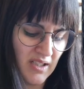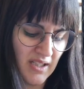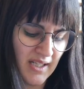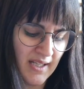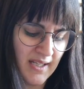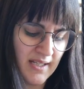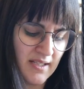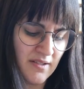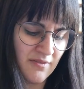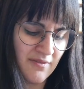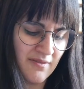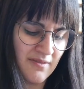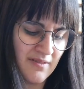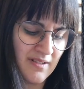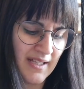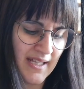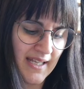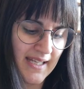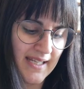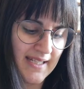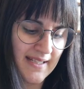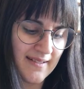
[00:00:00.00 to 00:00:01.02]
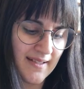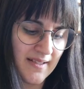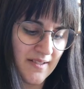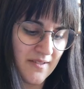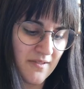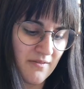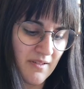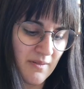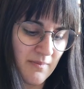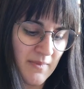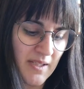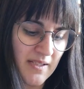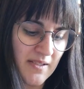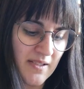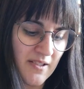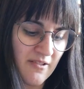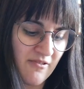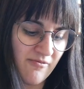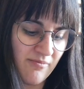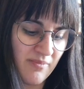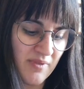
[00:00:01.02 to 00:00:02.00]
I don't like censoring
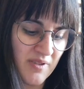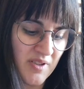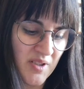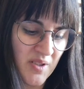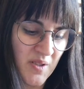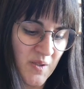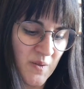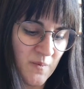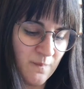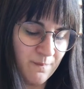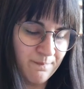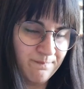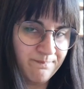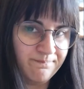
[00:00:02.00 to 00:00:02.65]
myself, but you know,